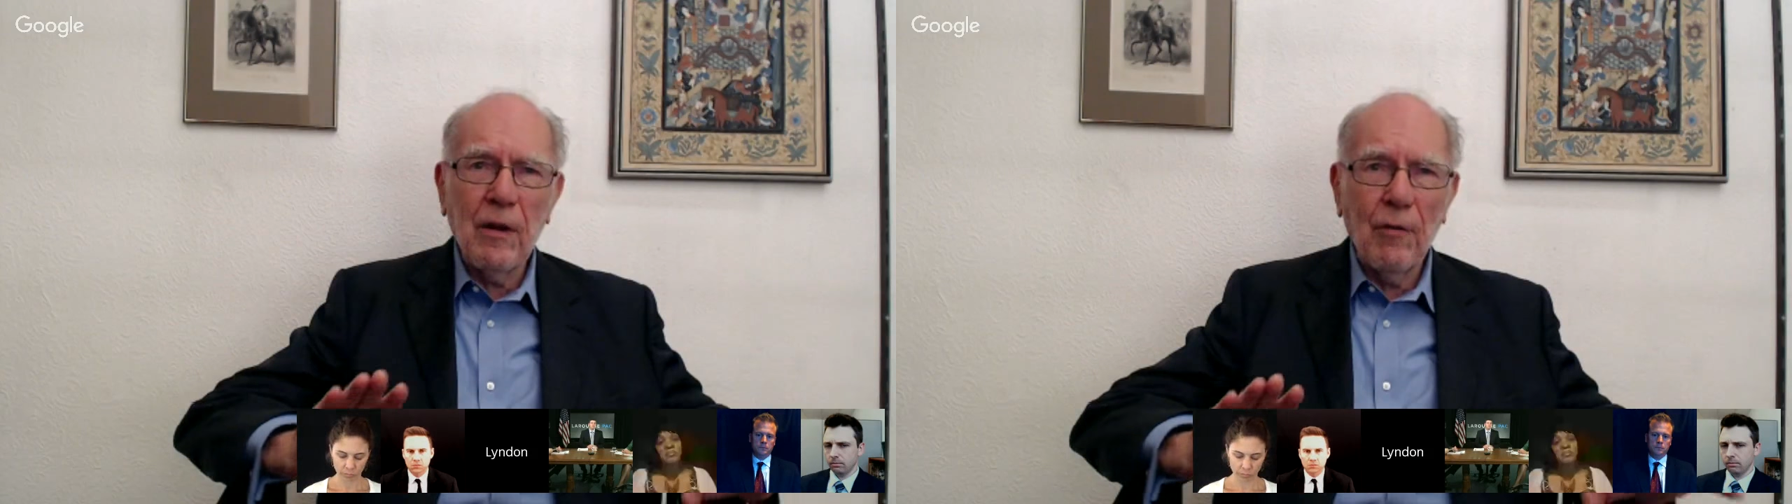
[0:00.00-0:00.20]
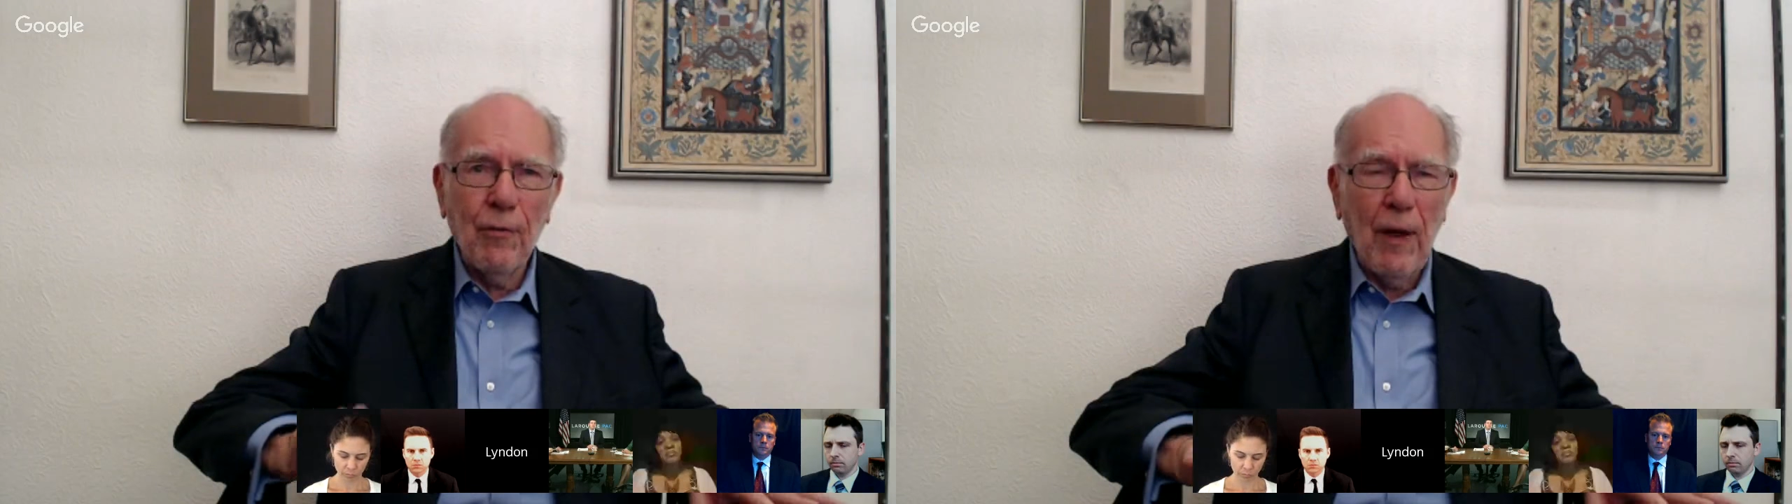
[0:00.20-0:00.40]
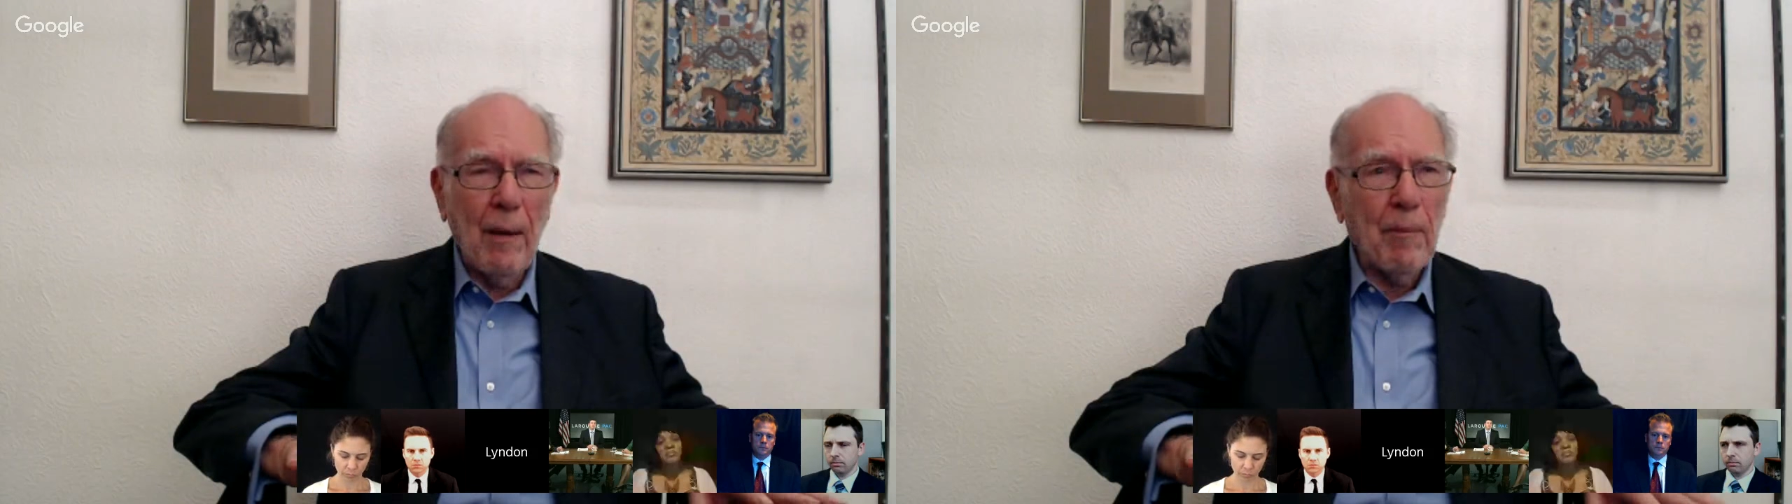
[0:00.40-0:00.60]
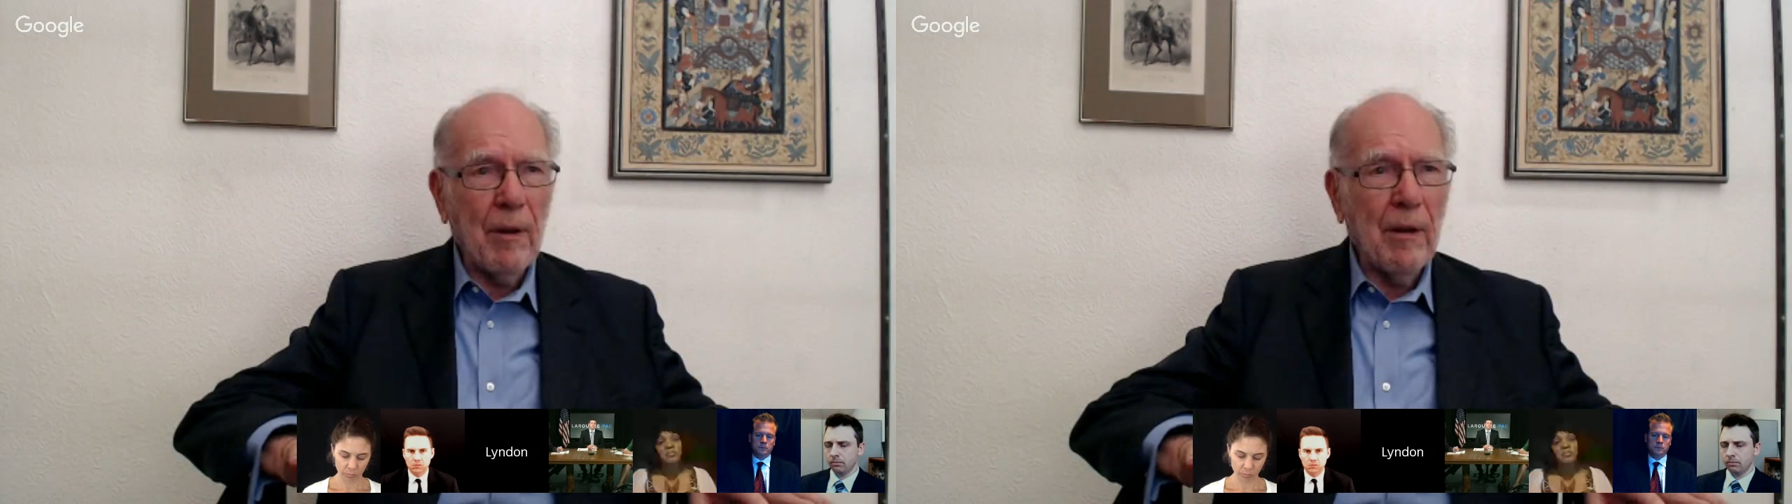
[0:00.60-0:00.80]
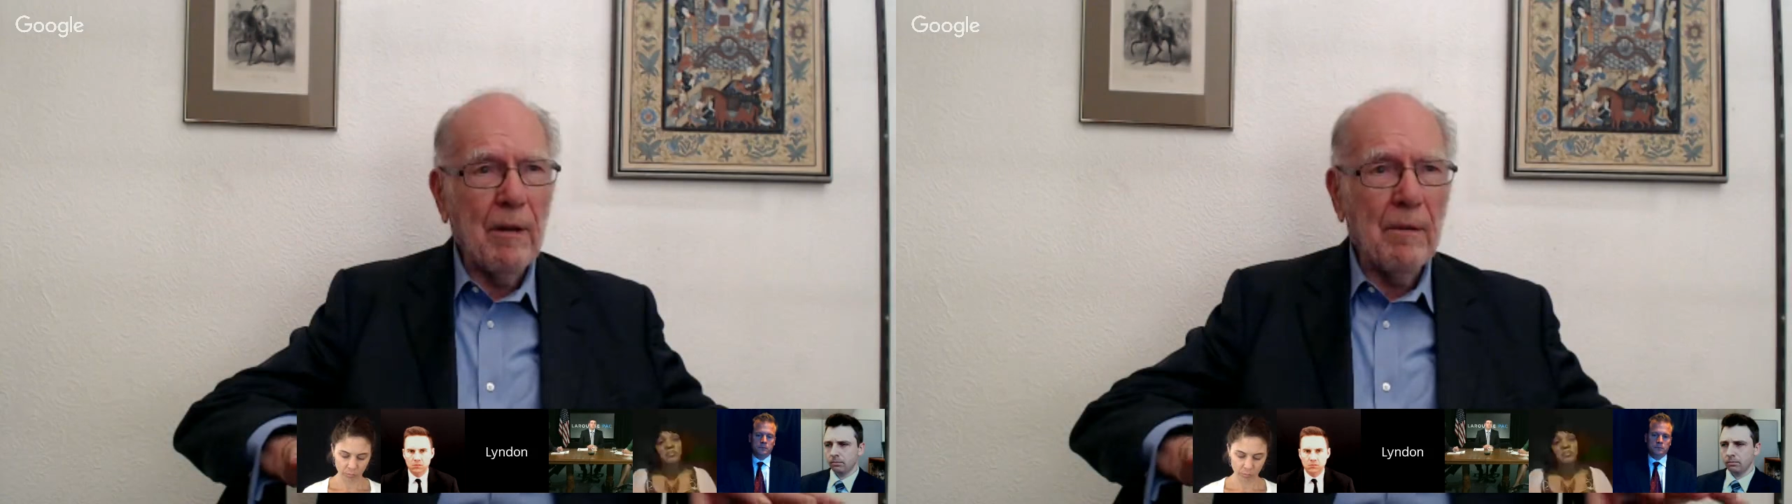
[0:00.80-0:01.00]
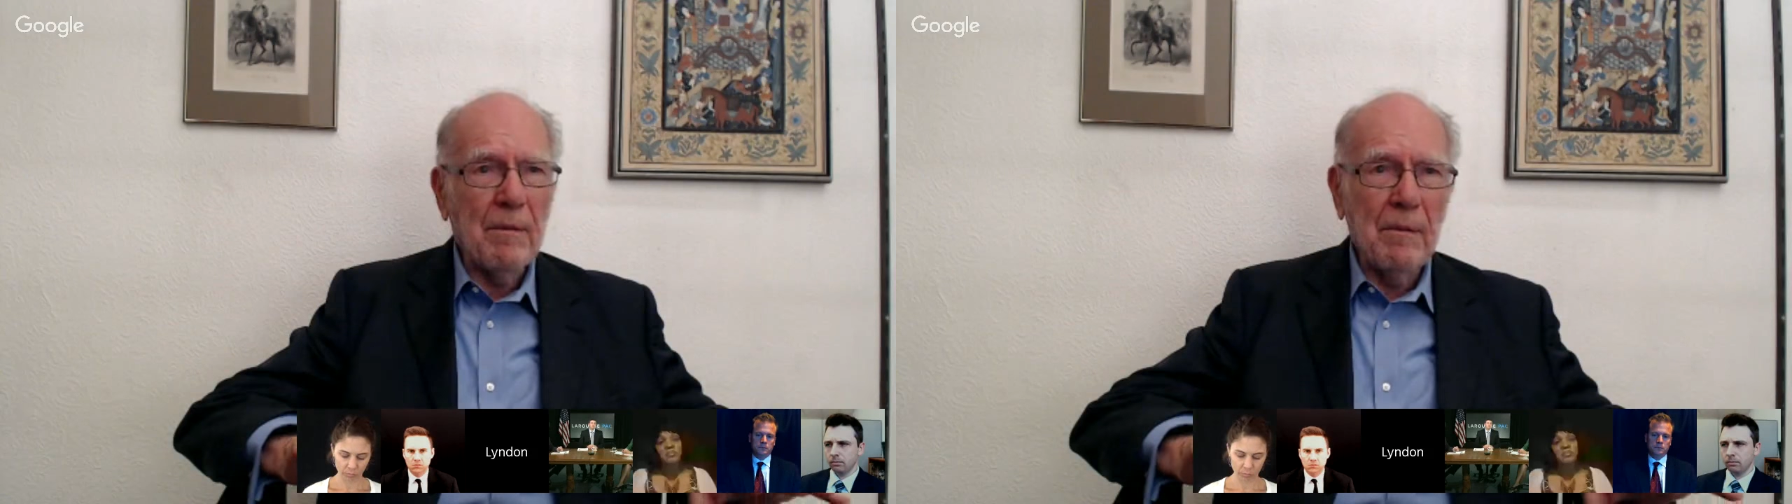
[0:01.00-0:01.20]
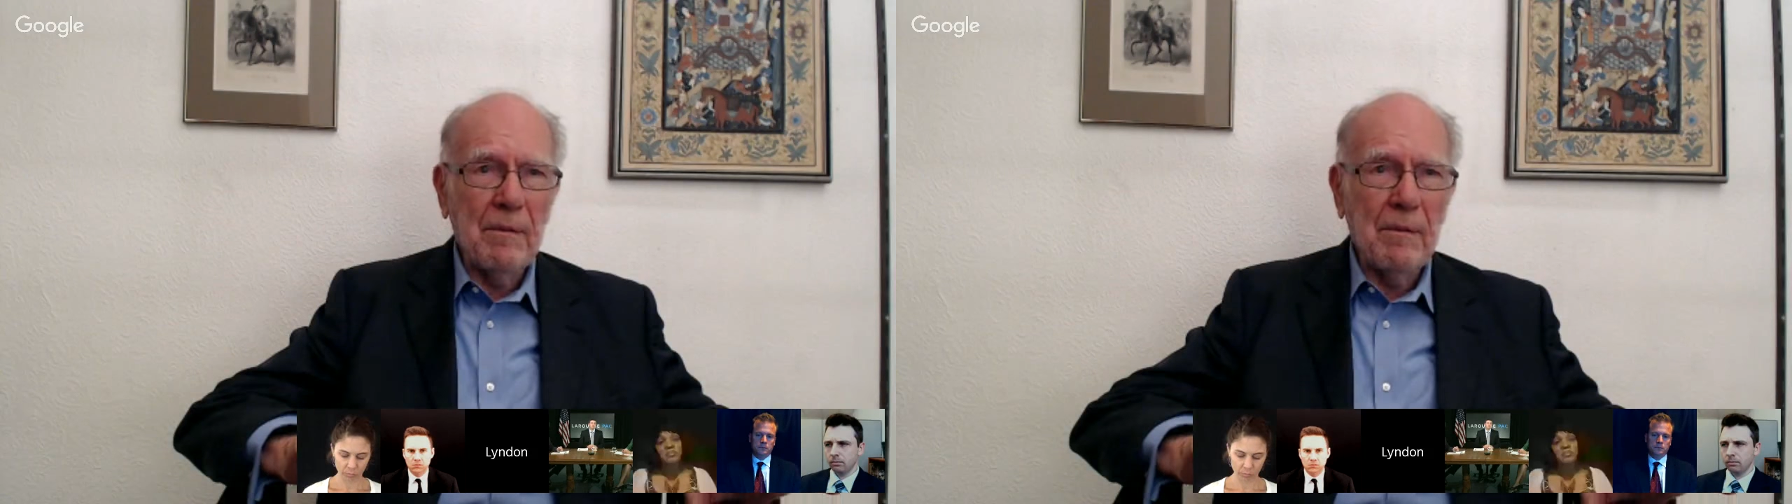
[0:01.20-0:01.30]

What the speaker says: their family